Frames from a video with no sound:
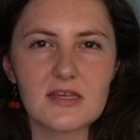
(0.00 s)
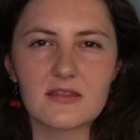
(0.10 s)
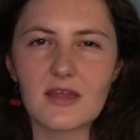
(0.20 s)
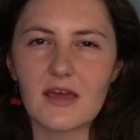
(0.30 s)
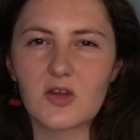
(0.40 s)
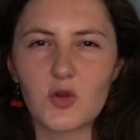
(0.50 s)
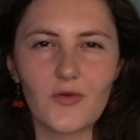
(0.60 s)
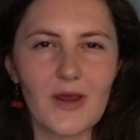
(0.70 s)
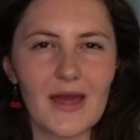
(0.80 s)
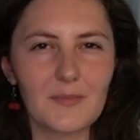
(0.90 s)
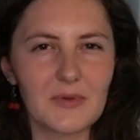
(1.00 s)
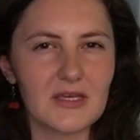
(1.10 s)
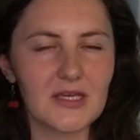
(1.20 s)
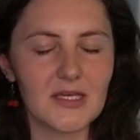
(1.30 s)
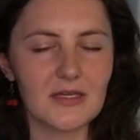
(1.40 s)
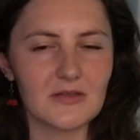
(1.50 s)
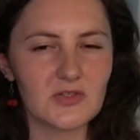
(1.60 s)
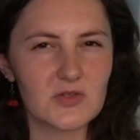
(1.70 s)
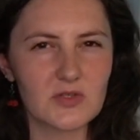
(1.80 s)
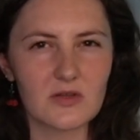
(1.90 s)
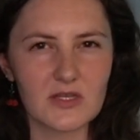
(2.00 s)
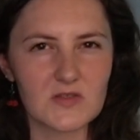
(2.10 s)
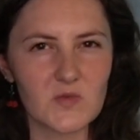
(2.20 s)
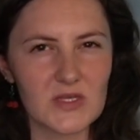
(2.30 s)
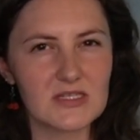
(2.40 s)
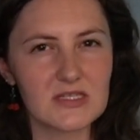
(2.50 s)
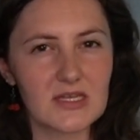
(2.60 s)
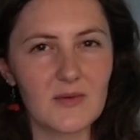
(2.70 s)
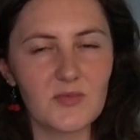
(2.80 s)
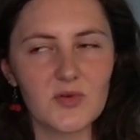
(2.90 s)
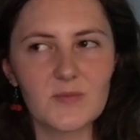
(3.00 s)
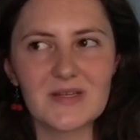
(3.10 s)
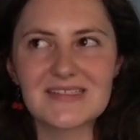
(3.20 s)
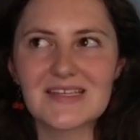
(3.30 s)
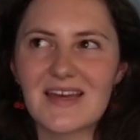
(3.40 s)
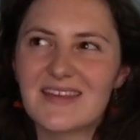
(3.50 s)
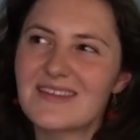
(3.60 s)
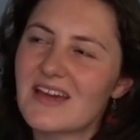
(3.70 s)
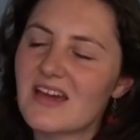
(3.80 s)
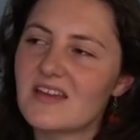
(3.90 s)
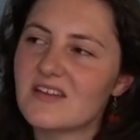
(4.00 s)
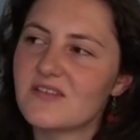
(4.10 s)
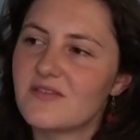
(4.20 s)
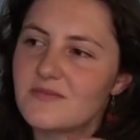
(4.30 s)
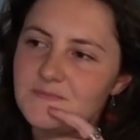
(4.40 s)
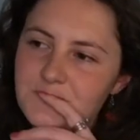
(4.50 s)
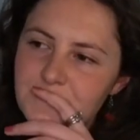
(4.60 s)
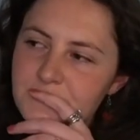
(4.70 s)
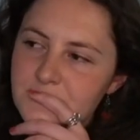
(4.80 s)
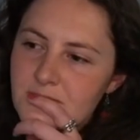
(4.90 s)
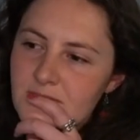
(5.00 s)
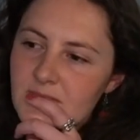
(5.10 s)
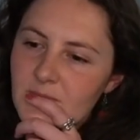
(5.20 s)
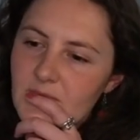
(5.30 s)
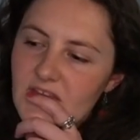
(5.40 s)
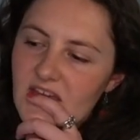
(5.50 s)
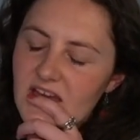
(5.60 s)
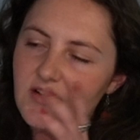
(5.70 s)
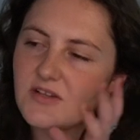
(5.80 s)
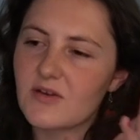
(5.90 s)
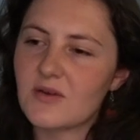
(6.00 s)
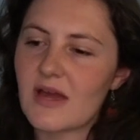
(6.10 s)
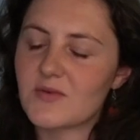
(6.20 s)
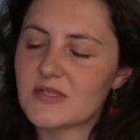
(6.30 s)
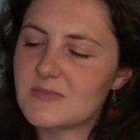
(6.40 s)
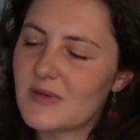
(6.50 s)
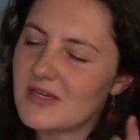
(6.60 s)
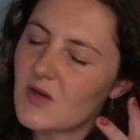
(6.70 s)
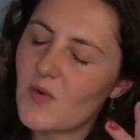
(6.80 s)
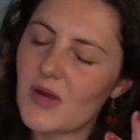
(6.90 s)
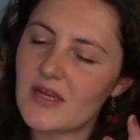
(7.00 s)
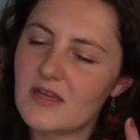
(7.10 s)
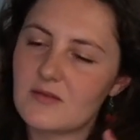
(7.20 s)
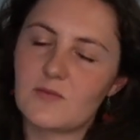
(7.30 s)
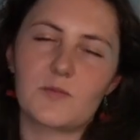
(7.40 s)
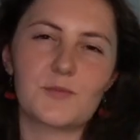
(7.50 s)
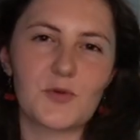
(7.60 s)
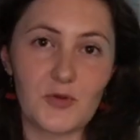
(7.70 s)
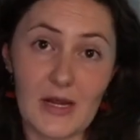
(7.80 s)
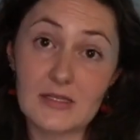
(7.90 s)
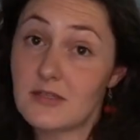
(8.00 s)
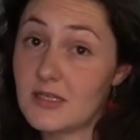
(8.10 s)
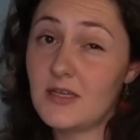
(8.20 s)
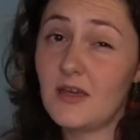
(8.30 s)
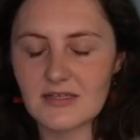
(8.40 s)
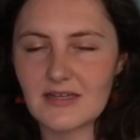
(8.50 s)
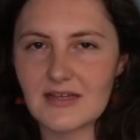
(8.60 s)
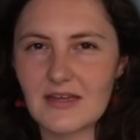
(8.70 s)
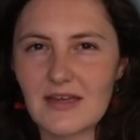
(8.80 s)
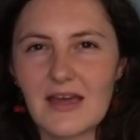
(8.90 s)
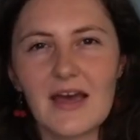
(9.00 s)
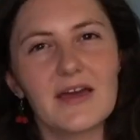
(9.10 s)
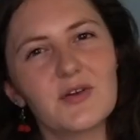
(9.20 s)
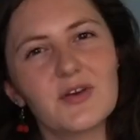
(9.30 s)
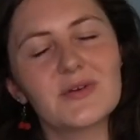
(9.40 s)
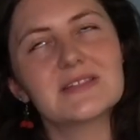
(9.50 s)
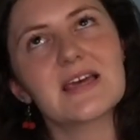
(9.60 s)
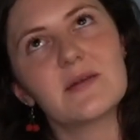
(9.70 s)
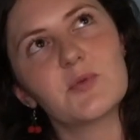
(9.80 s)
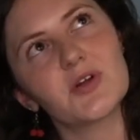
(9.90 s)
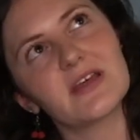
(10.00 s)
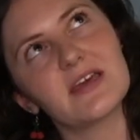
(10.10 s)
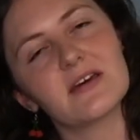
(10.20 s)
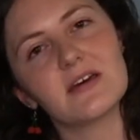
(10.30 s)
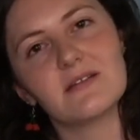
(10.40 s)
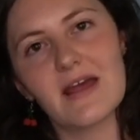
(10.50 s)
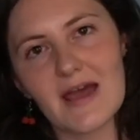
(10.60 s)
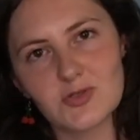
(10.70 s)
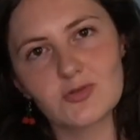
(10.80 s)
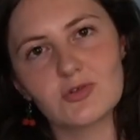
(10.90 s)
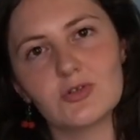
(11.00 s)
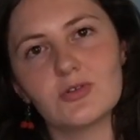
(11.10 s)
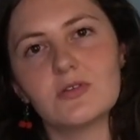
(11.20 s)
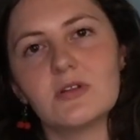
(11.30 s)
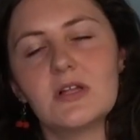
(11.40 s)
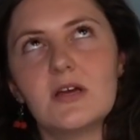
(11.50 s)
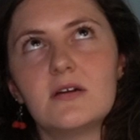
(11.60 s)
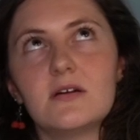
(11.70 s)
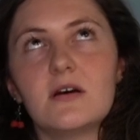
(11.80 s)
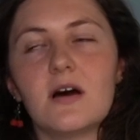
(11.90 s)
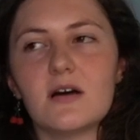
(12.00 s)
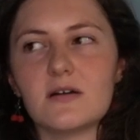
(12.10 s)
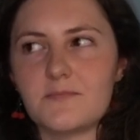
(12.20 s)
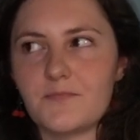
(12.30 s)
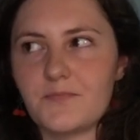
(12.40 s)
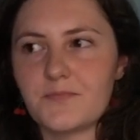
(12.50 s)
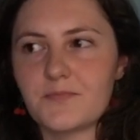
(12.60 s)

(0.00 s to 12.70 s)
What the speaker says: like that crappy, like sweetened apple, but it's got like that kind of, I don't know how to explain it quite correctly. I don't know, it's kind of more like a natural, kind